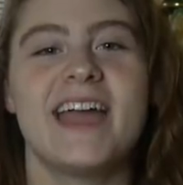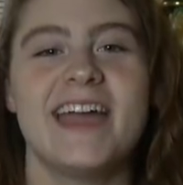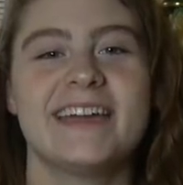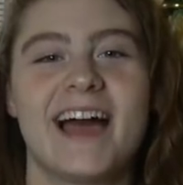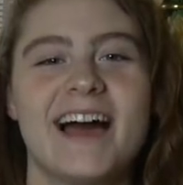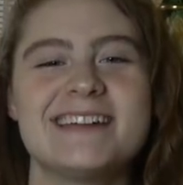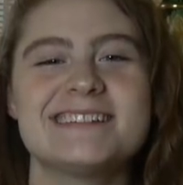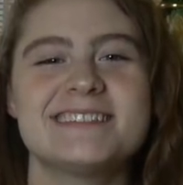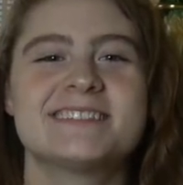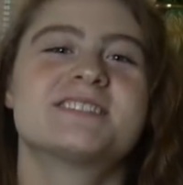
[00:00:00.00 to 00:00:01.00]
Hey
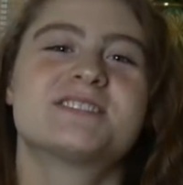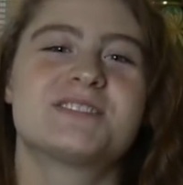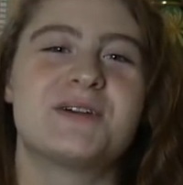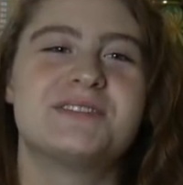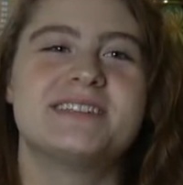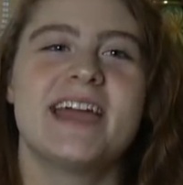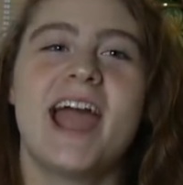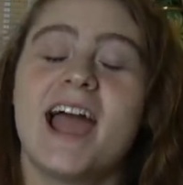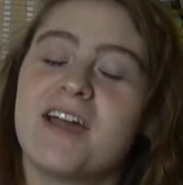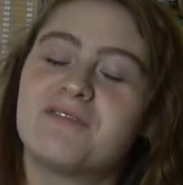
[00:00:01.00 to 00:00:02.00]
guys! So today
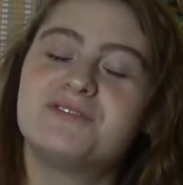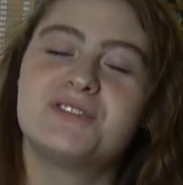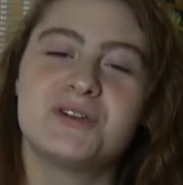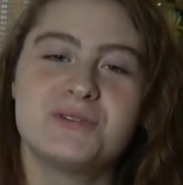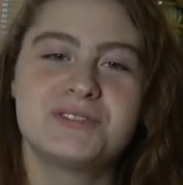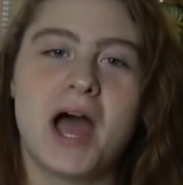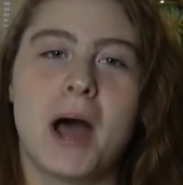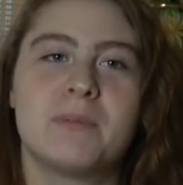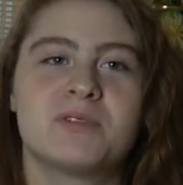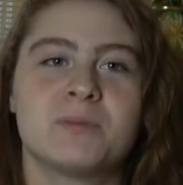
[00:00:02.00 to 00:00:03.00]
I have two
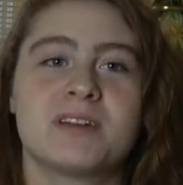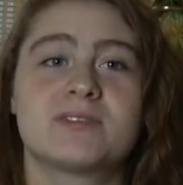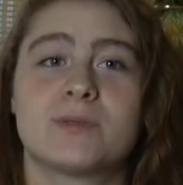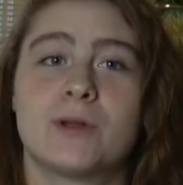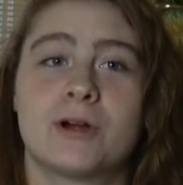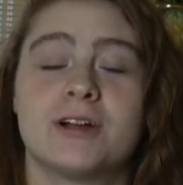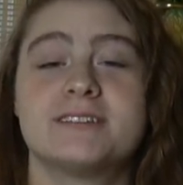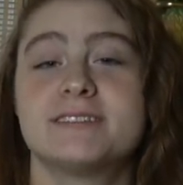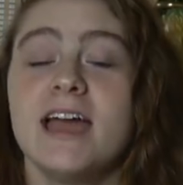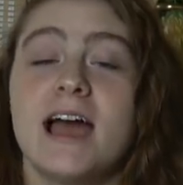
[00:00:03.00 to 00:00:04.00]
tops from EXLURA.
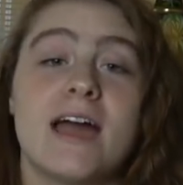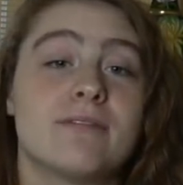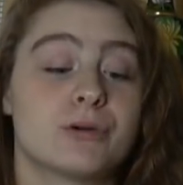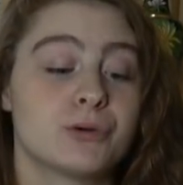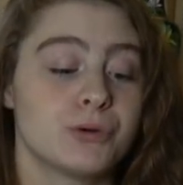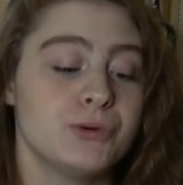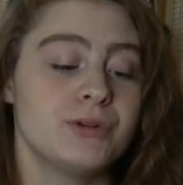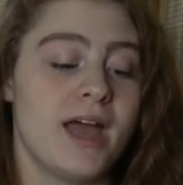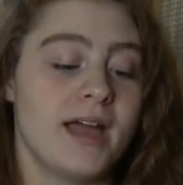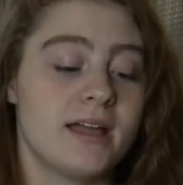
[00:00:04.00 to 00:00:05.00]
I have a crew
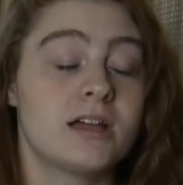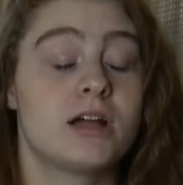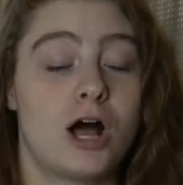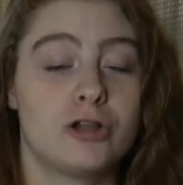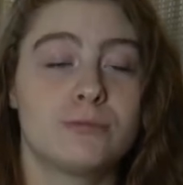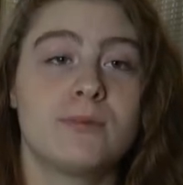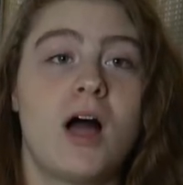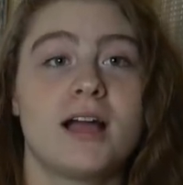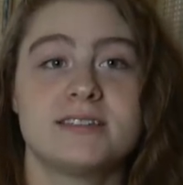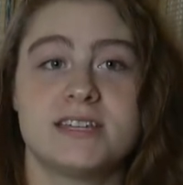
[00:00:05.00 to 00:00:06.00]
neck color
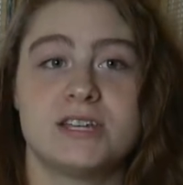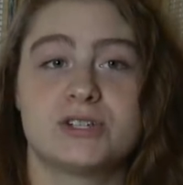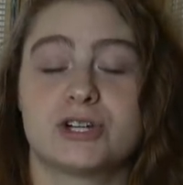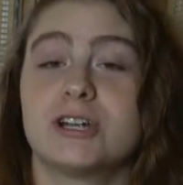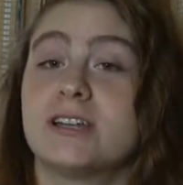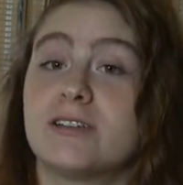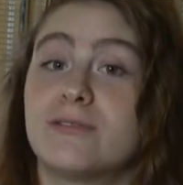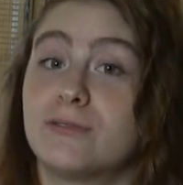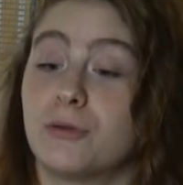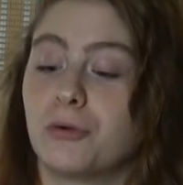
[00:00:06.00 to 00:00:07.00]
block t-shirt and a
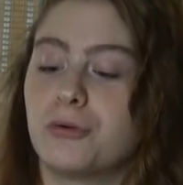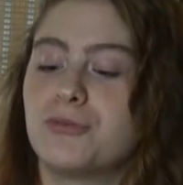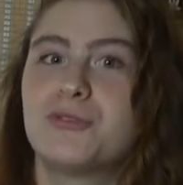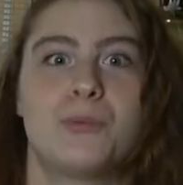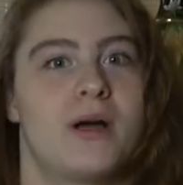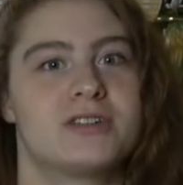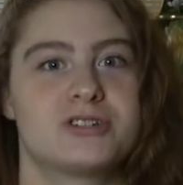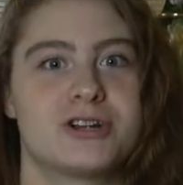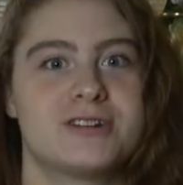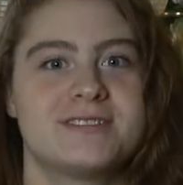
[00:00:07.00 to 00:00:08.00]
floral
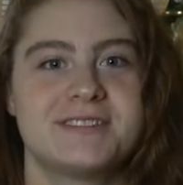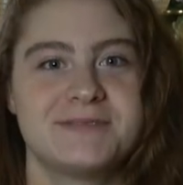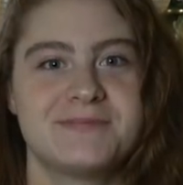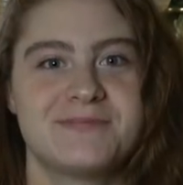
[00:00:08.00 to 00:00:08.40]
sweatshirt.